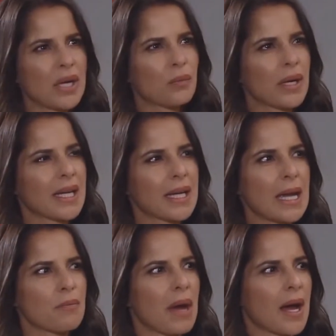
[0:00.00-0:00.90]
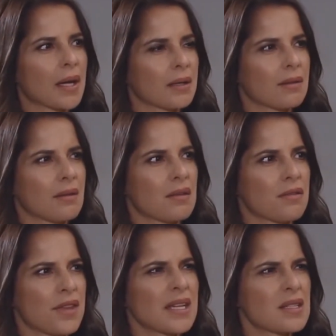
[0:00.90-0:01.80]
when he came back,
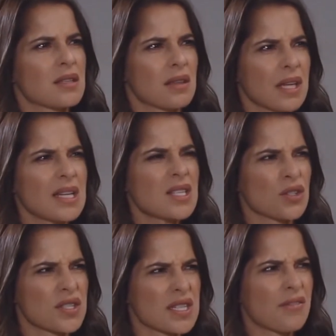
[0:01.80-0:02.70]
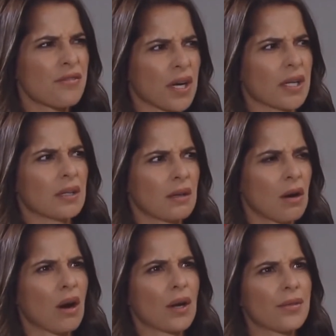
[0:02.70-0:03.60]
things are different,
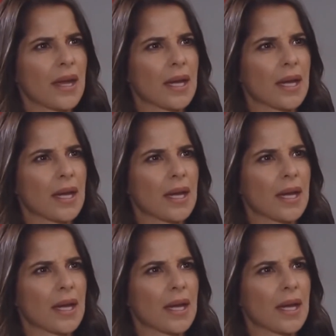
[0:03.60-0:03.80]
aren't they?